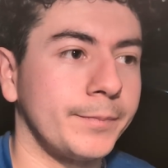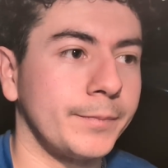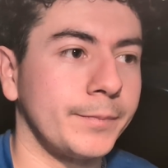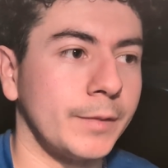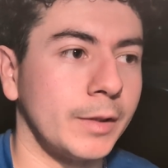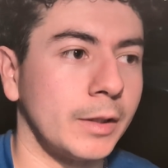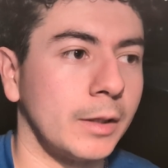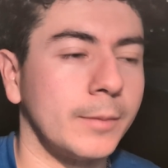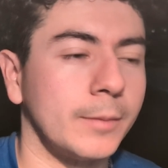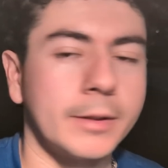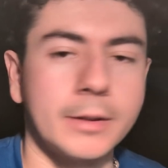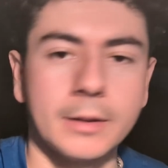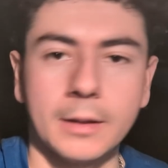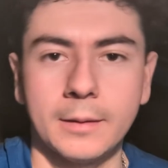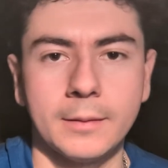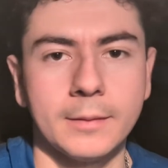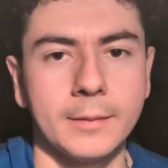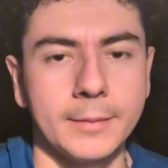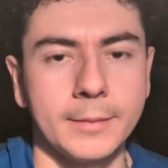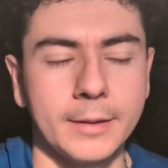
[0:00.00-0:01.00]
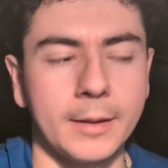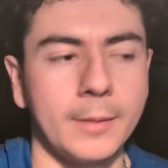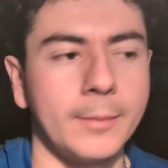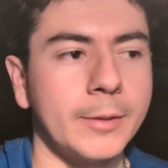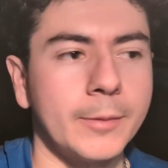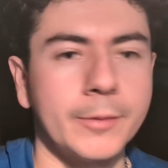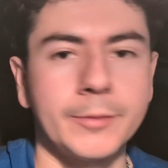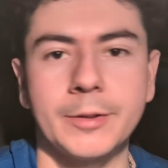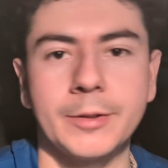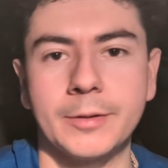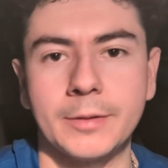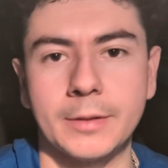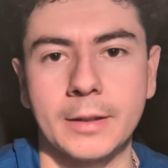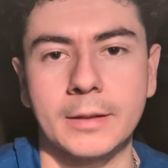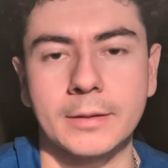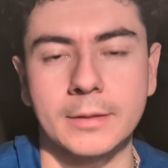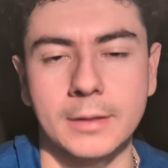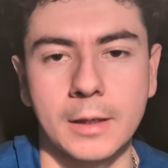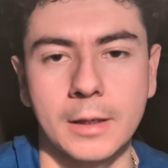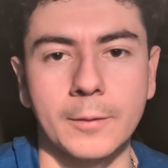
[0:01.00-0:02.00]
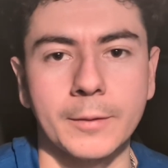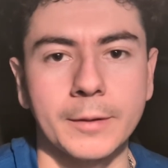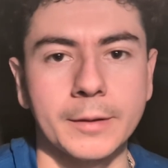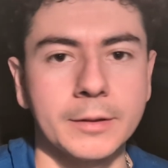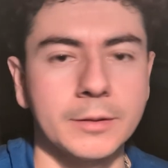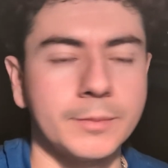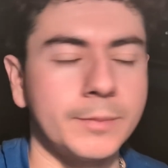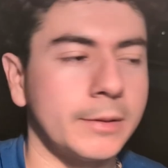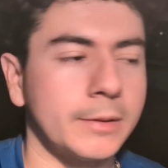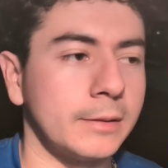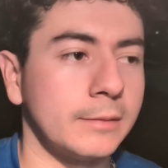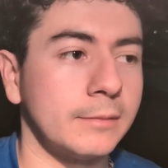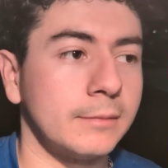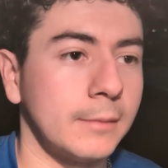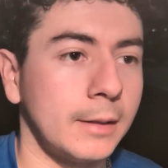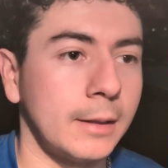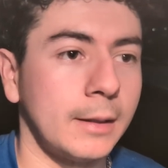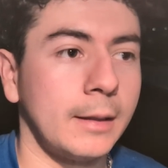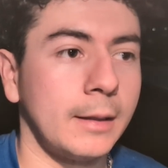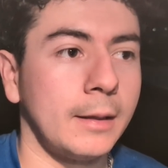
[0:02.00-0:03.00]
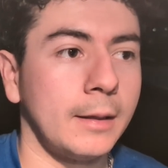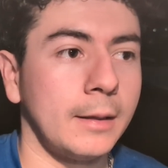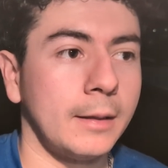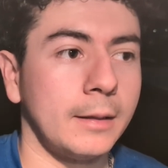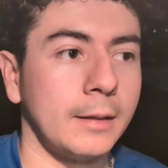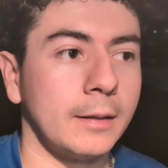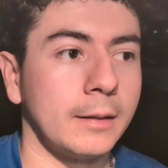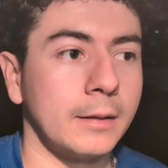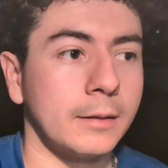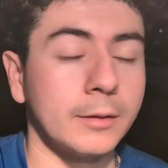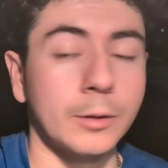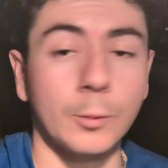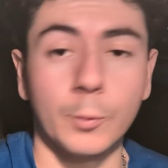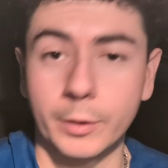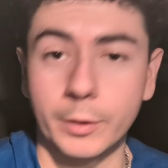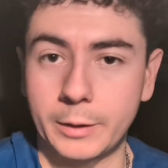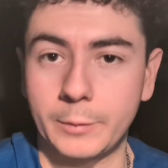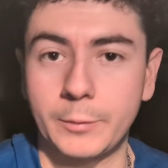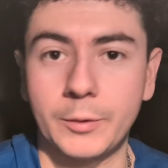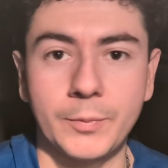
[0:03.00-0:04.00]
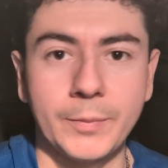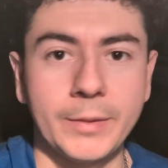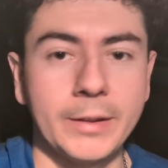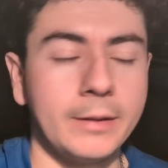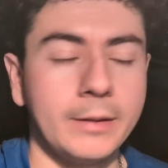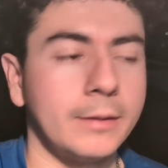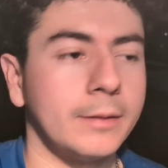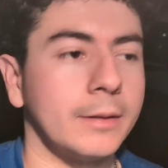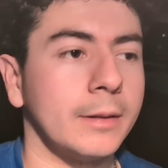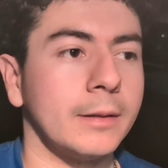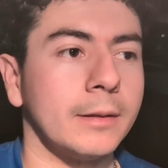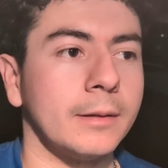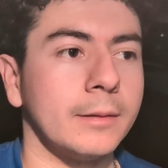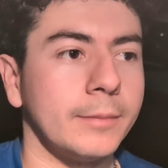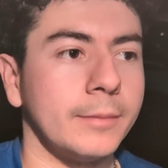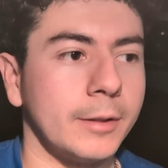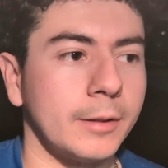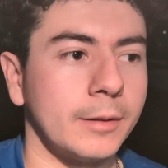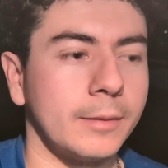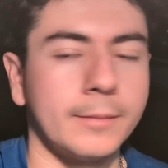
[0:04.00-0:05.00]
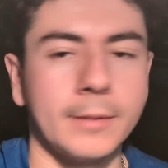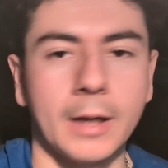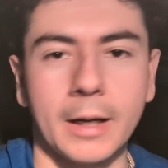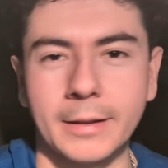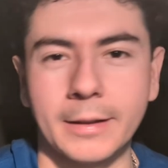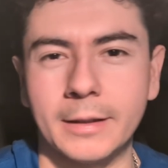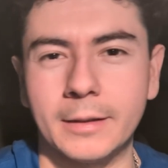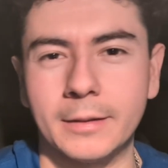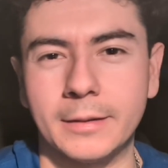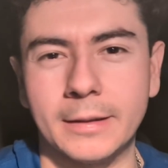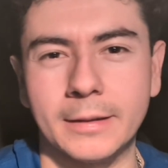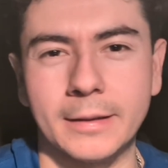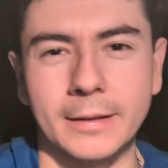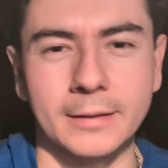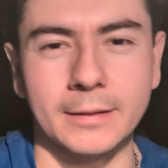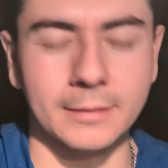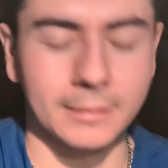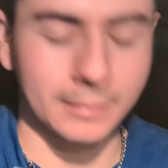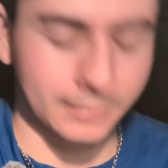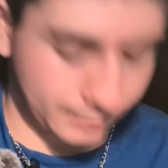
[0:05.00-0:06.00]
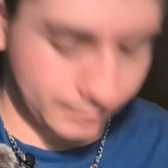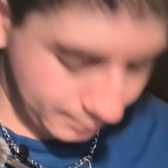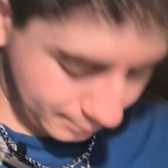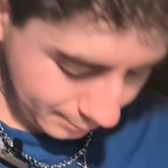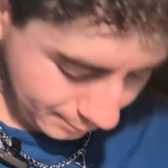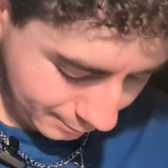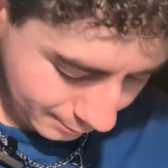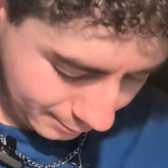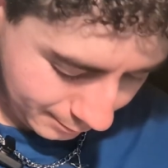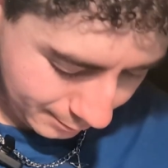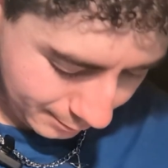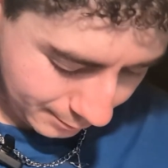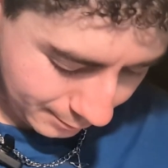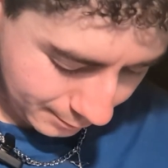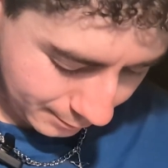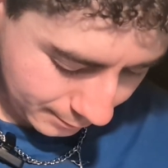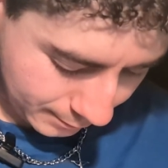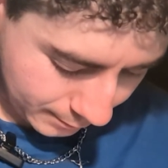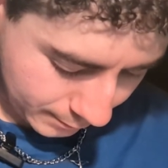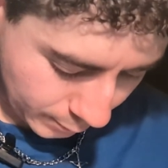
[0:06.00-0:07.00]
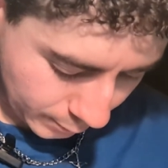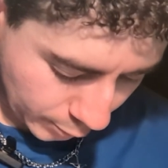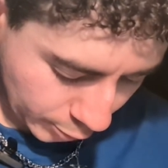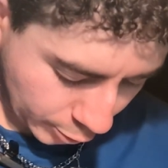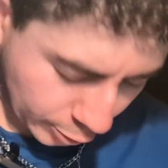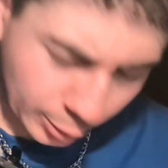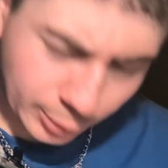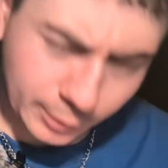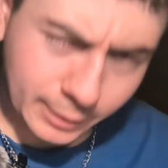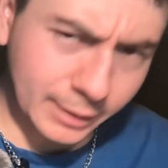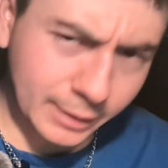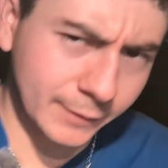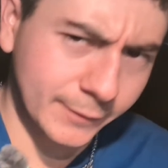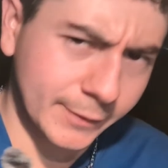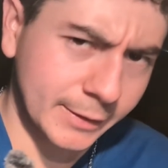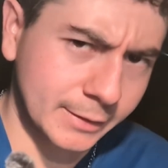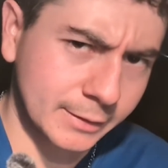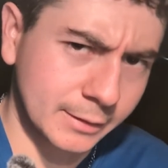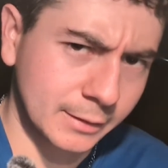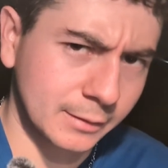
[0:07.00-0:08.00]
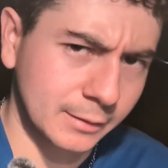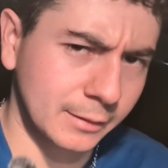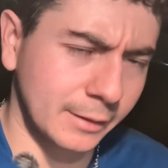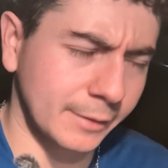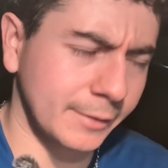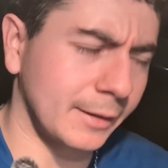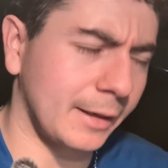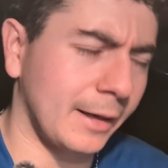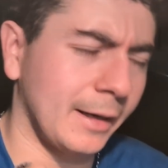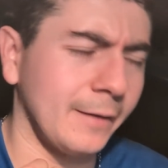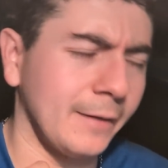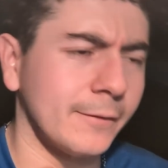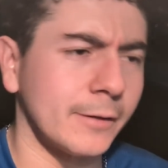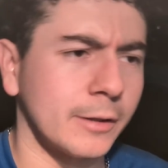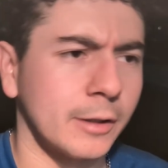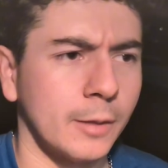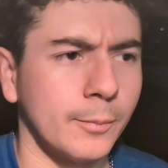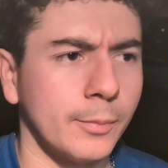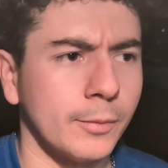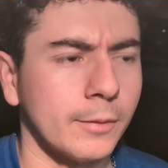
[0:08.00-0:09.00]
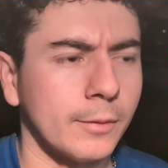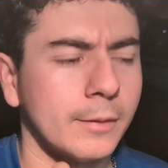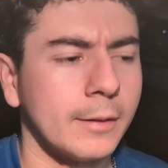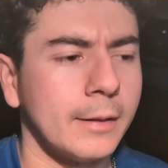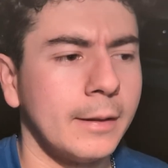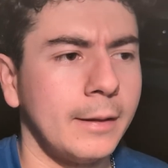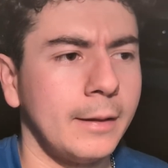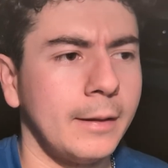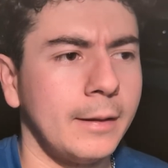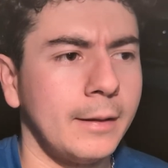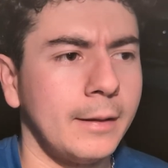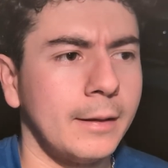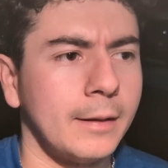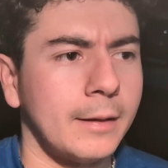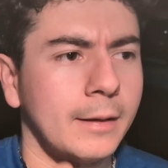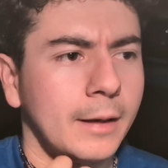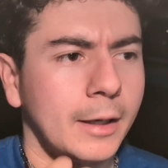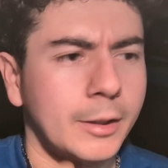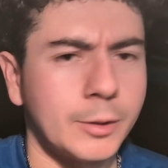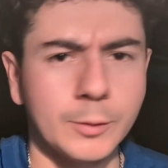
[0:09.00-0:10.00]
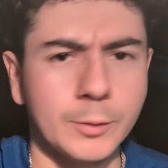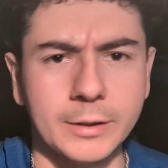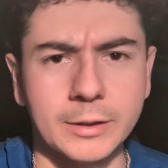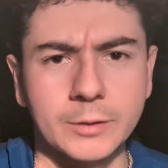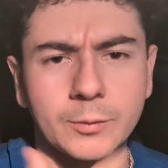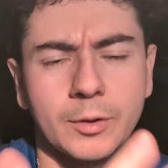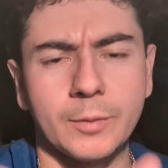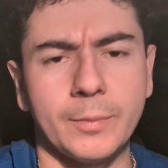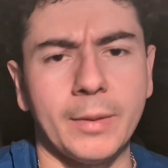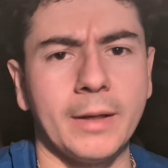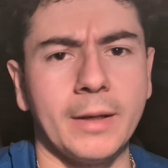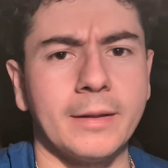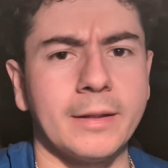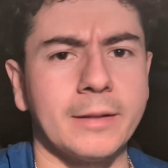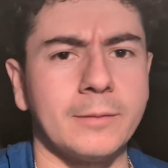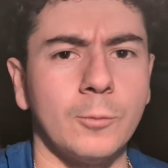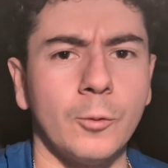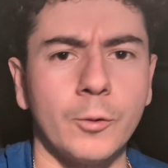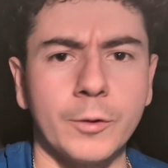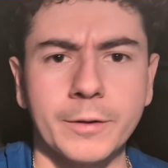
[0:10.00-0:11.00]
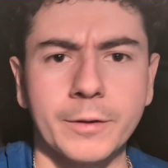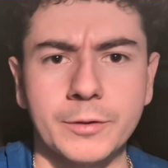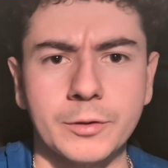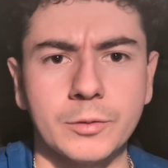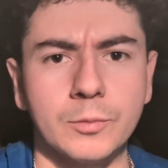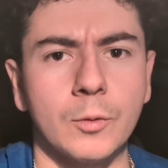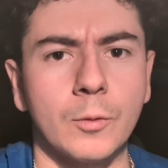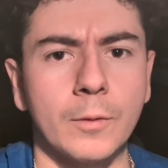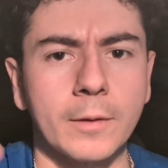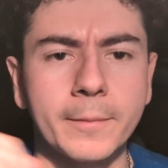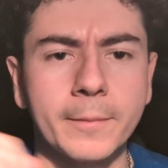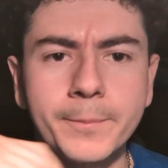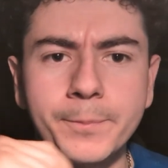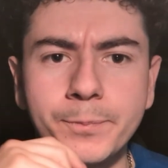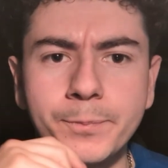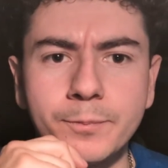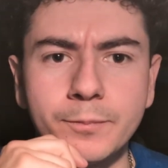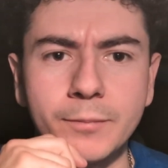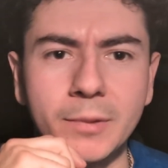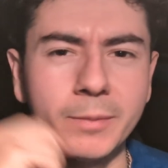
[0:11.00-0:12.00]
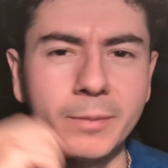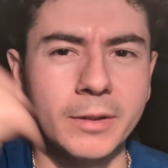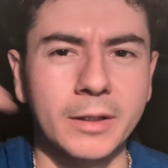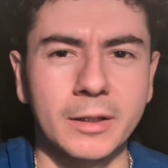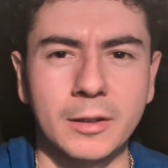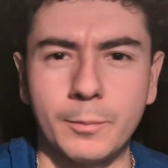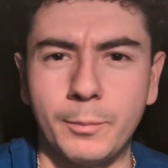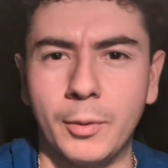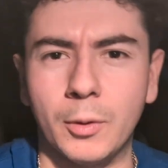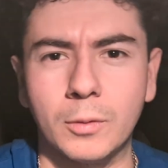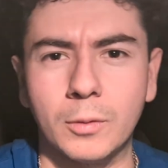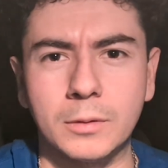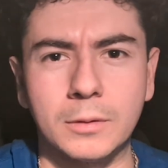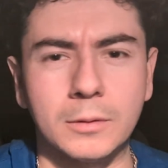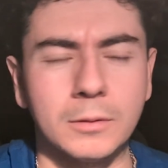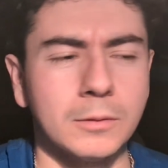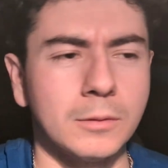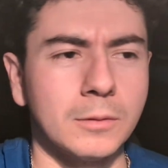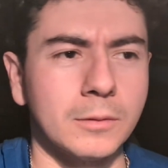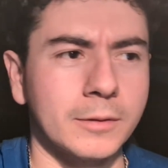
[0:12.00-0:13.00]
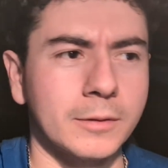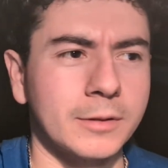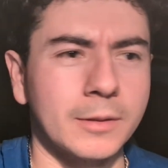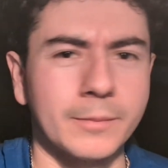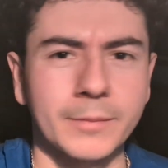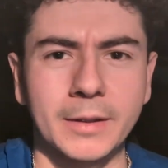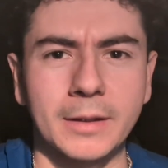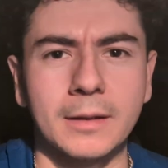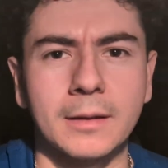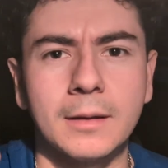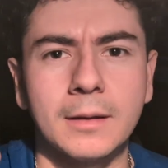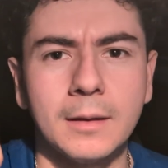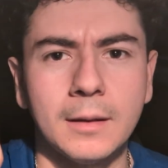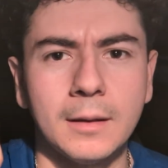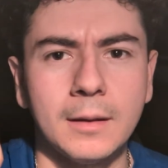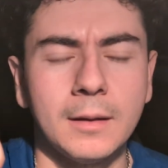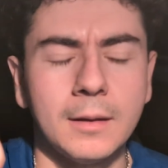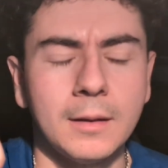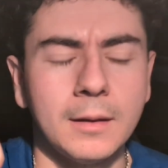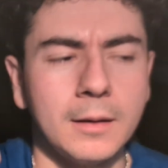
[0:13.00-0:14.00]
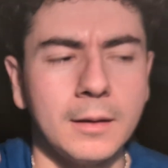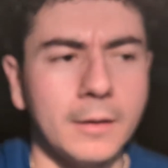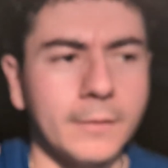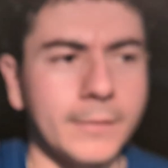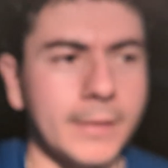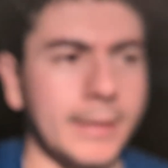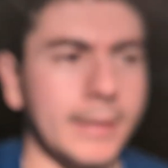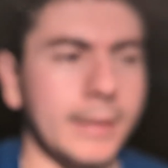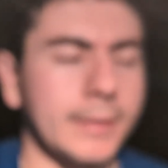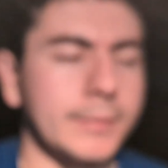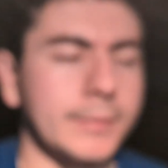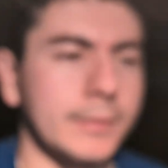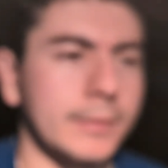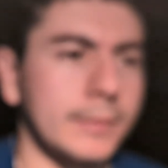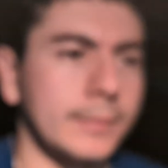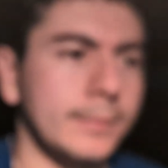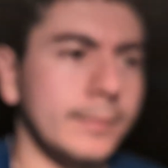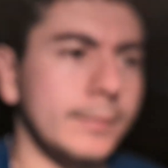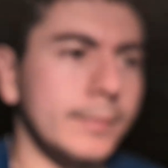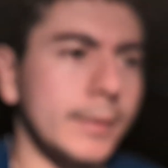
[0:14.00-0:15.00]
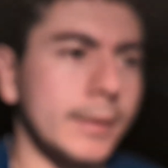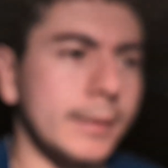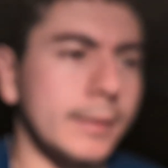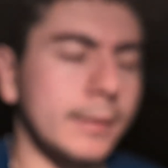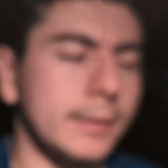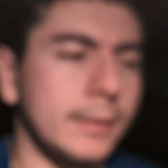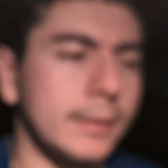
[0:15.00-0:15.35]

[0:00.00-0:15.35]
you know, I'm gonna update you guys on how it is, but it, you know, they're working with me, and they're, you know, I need to get like a shirt kind of in this color. I have a couple. I do at least want to buy like one or two more, maybe like a polo or something of that nature. But